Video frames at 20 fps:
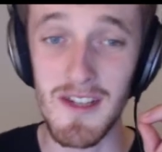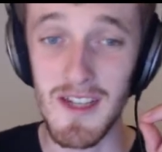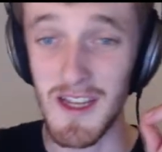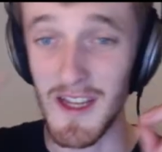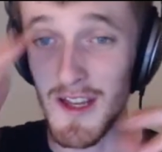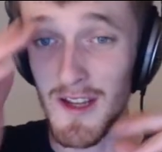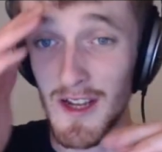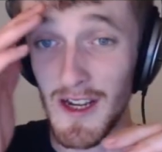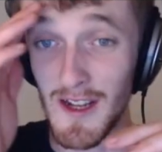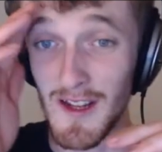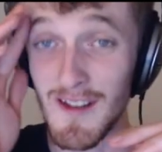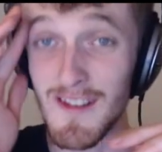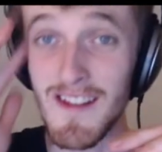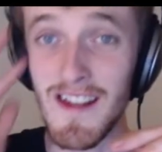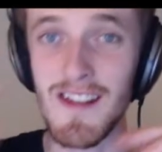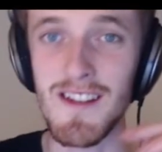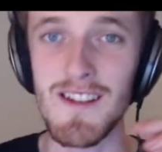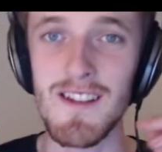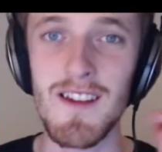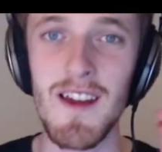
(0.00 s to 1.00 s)
She usually just
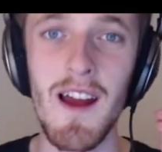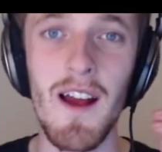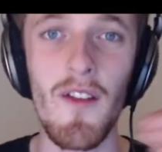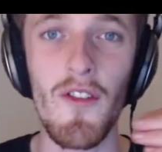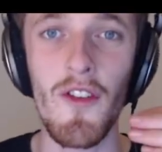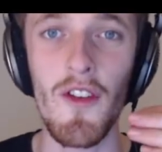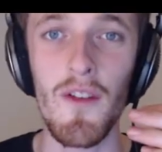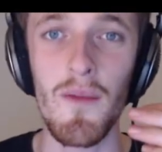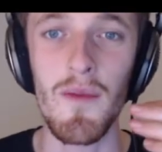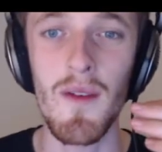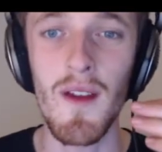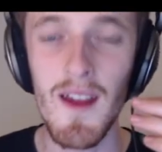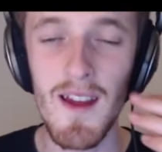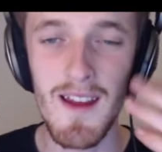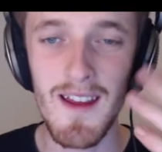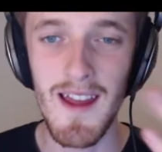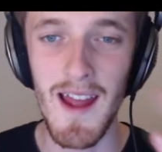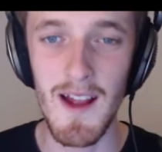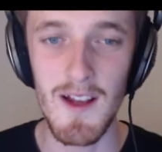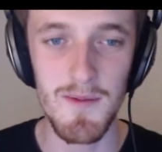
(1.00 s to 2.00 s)
teaches you how to
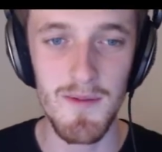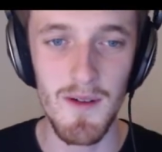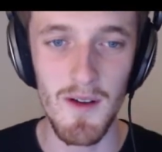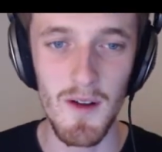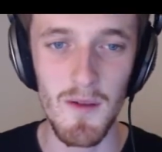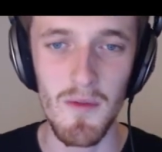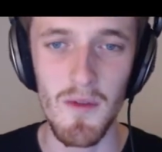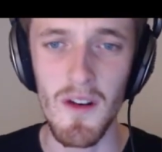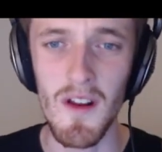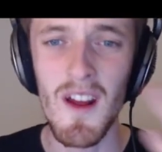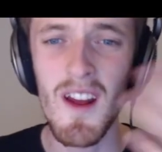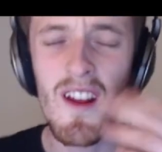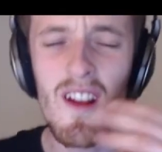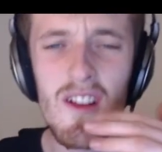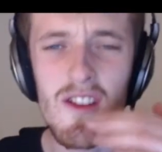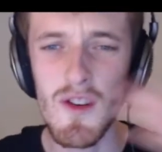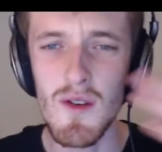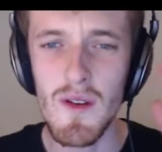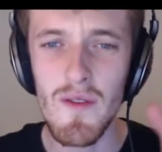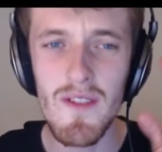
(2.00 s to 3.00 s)
catch Pokemon.
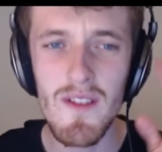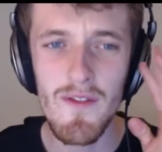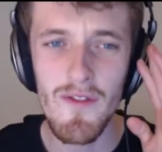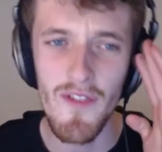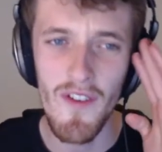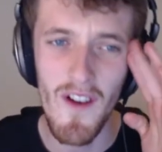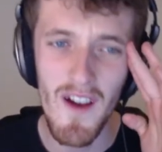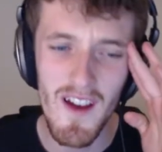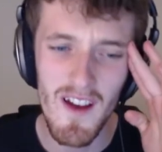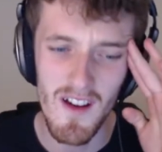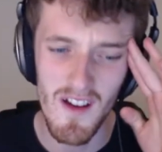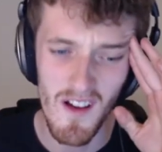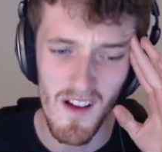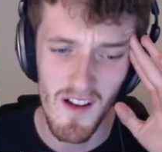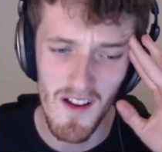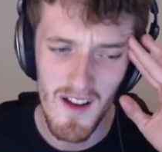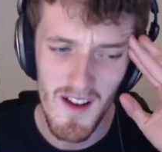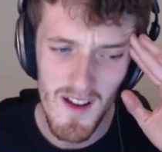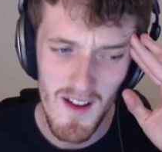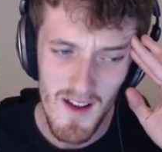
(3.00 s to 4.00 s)
Do you even fight her?